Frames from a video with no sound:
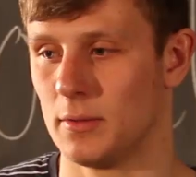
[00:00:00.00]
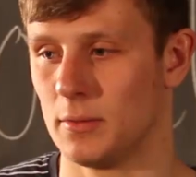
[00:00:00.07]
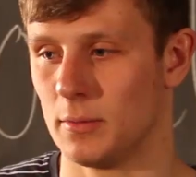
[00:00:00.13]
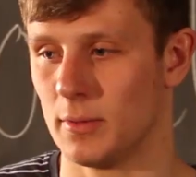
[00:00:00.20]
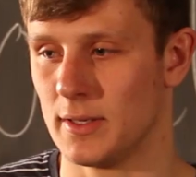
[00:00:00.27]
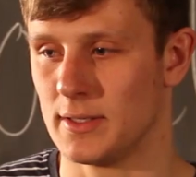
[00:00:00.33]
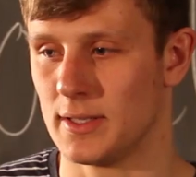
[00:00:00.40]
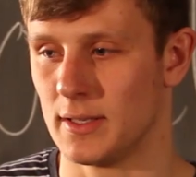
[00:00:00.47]

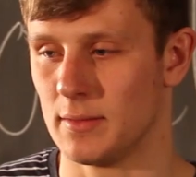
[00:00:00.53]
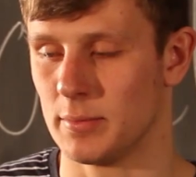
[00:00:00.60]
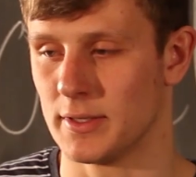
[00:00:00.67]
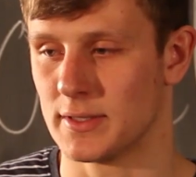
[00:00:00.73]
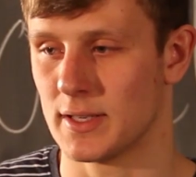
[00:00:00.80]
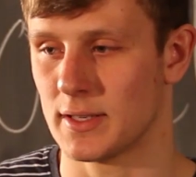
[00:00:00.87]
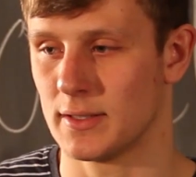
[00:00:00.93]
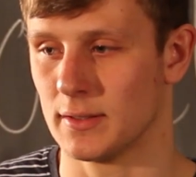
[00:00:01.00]
One day in
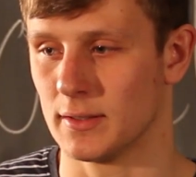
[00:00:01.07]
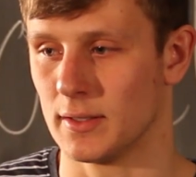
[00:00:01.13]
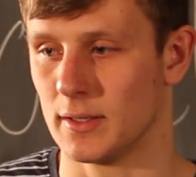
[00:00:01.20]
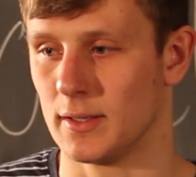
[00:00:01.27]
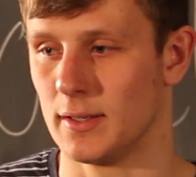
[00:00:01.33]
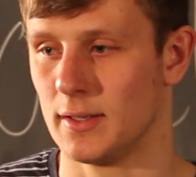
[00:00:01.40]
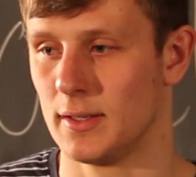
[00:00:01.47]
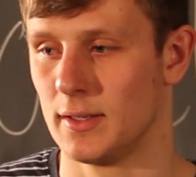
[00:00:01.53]

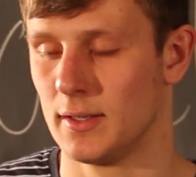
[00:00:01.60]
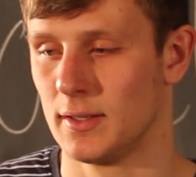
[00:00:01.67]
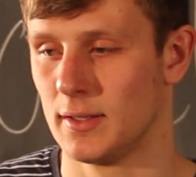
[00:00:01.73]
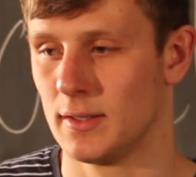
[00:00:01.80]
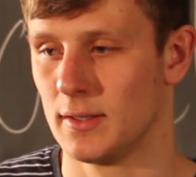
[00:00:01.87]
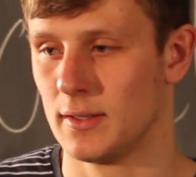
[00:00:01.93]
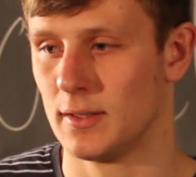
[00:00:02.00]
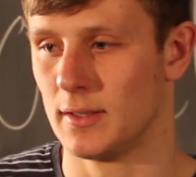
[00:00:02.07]
particular,
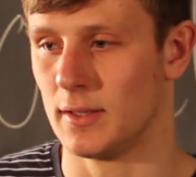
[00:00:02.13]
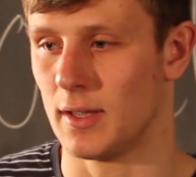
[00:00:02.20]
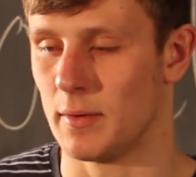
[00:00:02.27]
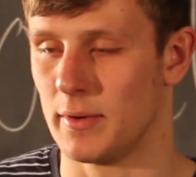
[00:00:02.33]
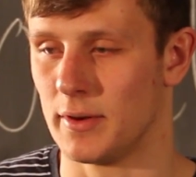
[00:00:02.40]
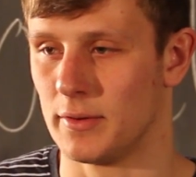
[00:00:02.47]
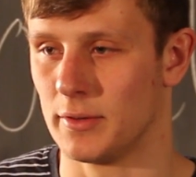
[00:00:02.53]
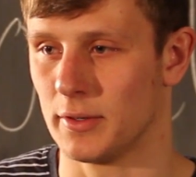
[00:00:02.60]
had
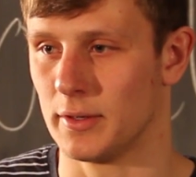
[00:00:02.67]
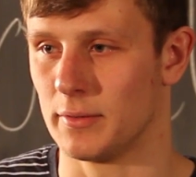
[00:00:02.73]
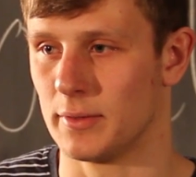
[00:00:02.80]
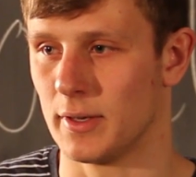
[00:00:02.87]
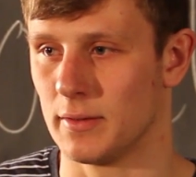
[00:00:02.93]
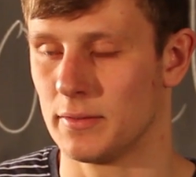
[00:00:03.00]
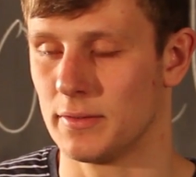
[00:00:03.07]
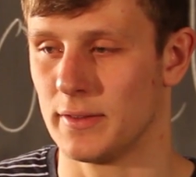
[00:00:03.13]
been a really
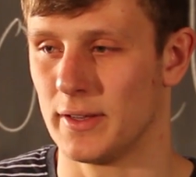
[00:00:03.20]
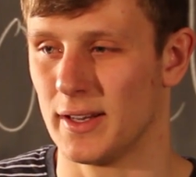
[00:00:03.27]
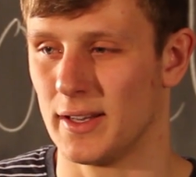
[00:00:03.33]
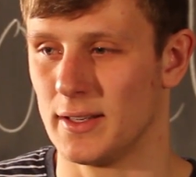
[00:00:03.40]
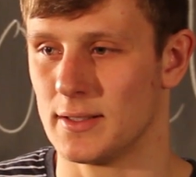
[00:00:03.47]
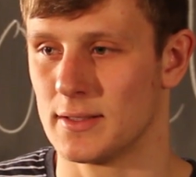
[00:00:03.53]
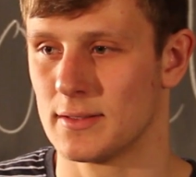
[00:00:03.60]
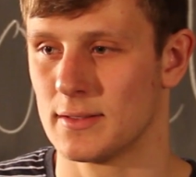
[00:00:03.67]
rough
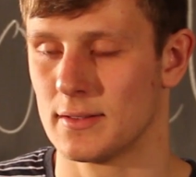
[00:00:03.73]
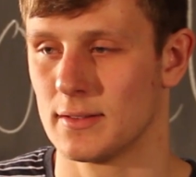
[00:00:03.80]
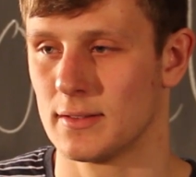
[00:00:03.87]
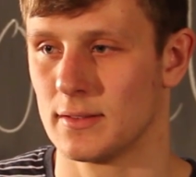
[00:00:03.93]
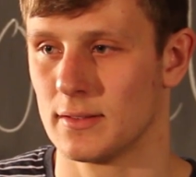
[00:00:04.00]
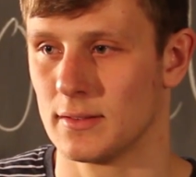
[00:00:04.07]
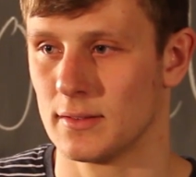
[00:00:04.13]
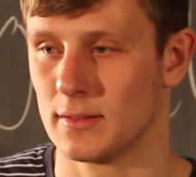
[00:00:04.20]
night
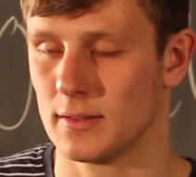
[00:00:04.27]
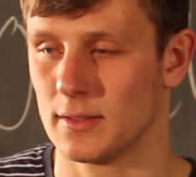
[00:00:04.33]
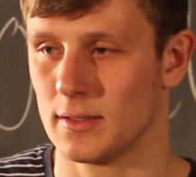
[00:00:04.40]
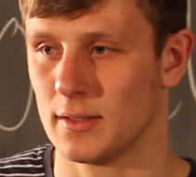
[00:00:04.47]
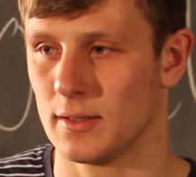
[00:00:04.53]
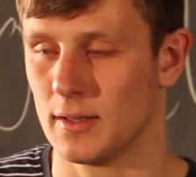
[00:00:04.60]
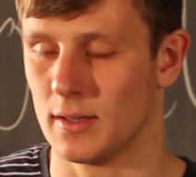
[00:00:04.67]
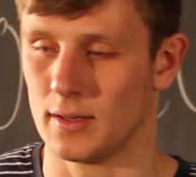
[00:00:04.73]

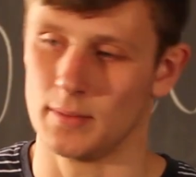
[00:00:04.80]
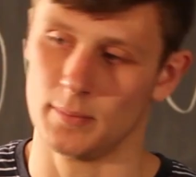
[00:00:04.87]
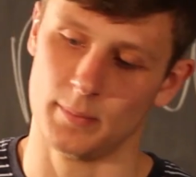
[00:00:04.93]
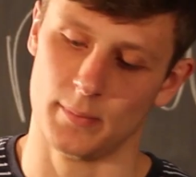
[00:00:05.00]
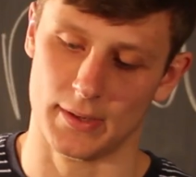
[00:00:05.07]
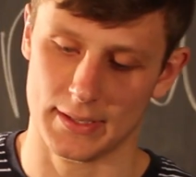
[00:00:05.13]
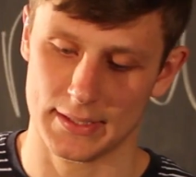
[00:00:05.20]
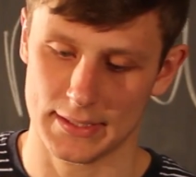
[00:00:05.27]

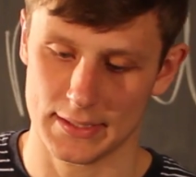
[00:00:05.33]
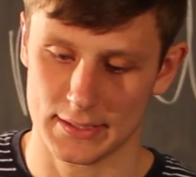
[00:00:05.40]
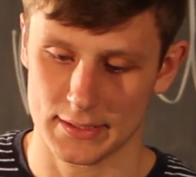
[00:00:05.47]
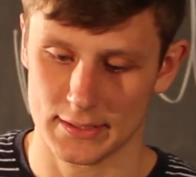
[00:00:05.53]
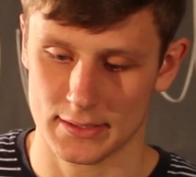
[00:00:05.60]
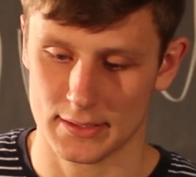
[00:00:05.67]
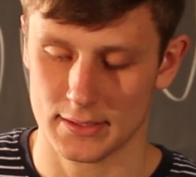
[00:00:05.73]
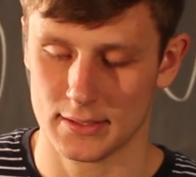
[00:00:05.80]

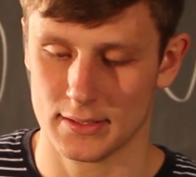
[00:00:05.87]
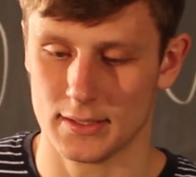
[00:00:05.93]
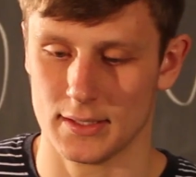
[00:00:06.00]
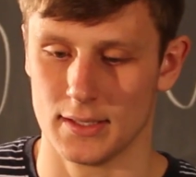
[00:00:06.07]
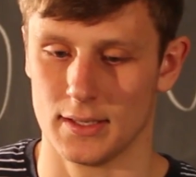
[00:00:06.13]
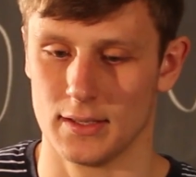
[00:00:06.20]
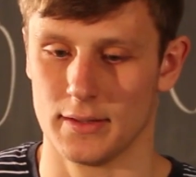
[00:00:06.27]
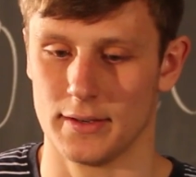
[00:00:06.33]

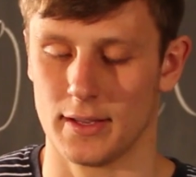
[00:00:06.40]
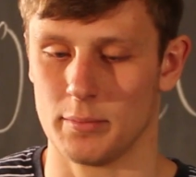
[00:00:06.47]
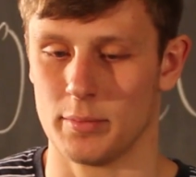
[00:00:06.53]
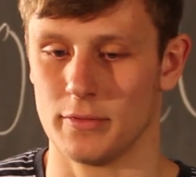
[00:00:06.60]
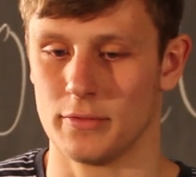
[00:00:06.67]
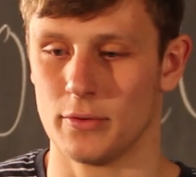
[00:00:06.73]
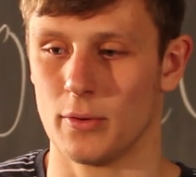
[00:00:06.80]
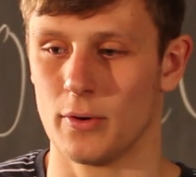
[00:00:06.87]
the night
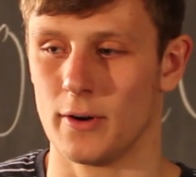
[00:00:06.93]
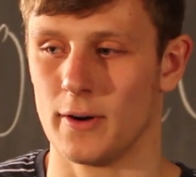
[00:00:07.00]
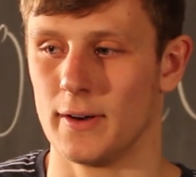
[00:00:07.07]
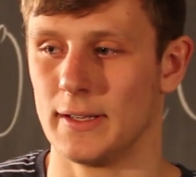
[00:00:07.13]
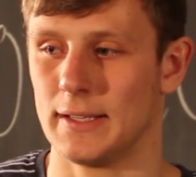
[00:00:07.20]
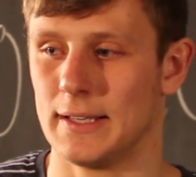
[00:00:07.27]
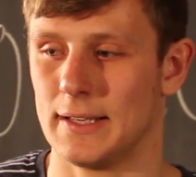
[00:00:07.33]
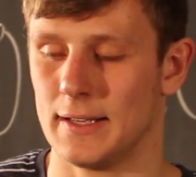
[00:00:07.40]
before,
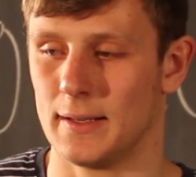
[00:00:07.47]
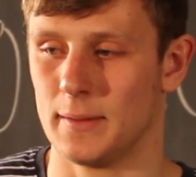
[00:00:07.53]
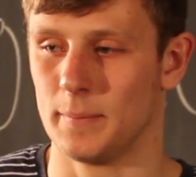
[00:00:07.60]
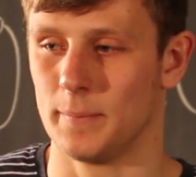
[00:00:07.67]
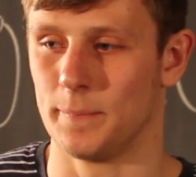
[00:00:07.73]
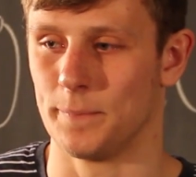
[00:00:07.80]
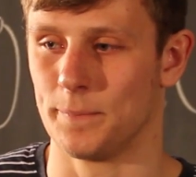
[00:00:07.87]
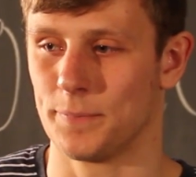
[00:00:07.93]

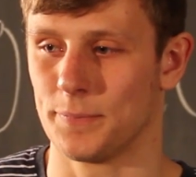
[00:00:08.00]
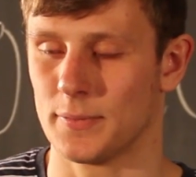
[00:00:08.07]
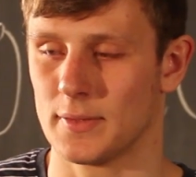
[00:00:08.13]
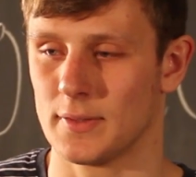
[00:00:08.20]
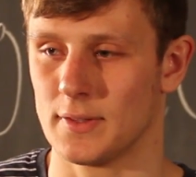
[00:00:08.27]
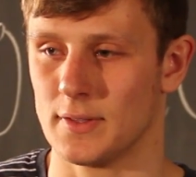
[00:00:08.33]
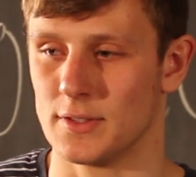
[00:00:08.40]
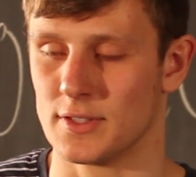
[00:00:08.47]

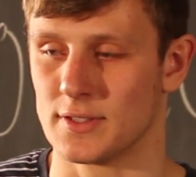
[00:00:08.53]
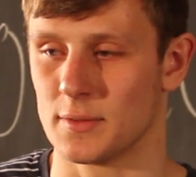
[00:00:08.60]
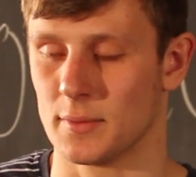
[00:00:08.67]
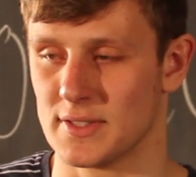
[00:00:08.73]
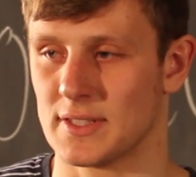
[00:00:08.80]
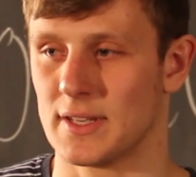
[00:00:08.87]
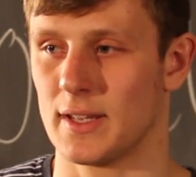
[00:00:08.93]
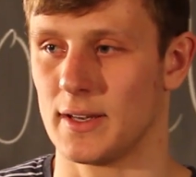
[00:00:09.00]
and just
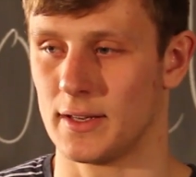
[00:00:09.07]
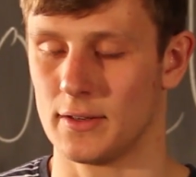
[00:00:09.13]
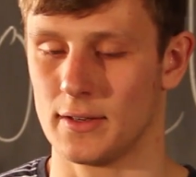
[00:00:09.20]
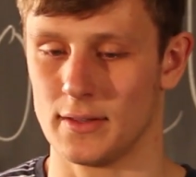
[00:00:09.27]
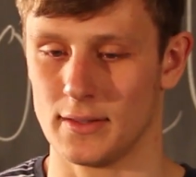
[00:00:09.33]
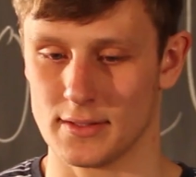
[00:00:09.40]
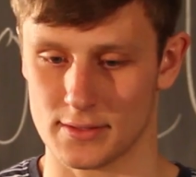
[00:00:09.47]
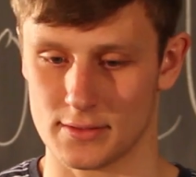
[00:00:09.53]
once again
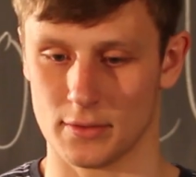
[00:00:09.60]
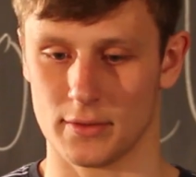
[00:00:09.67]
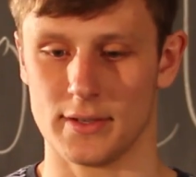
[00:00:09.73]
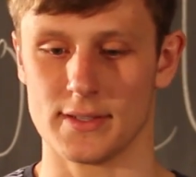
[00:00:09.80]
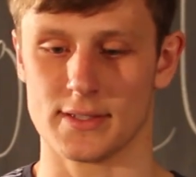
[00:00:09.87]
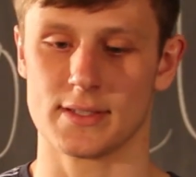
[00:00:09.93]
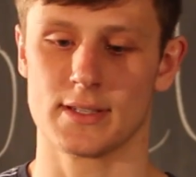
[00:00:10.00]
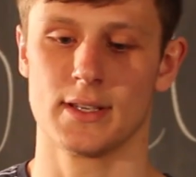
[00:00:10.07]
hearing these
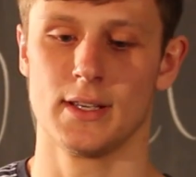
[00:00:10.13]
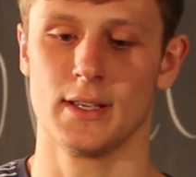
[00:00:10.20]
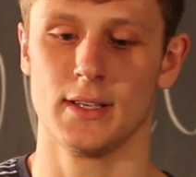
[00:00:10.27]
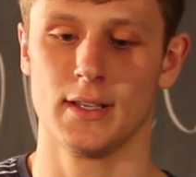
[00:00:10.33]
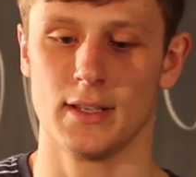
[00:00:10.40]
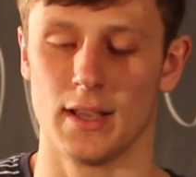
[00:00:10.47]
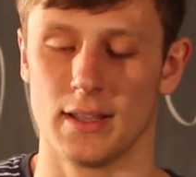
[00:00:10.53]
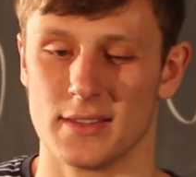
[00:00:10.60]
stories
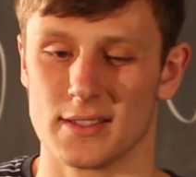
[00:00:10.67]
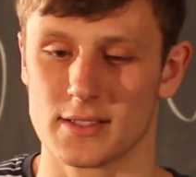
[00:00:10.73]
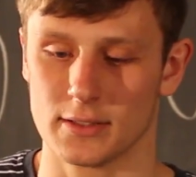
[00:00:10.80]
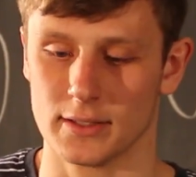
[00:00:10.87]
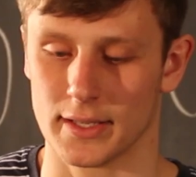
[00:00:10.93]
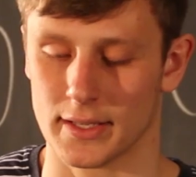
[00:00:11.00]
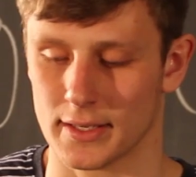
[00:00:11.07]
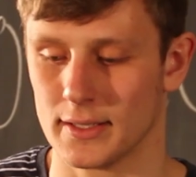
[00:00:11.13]
at this
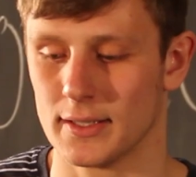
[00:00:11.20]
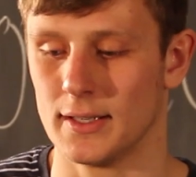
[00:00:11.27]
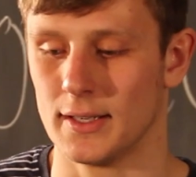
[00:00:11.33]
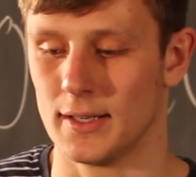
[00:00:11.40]
clinic,